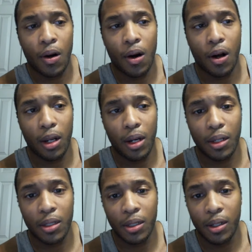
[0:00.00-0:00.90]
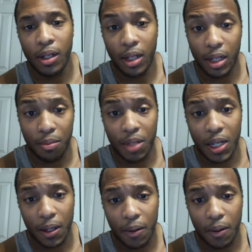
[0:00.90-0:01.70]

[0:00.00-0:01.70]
all of this in me,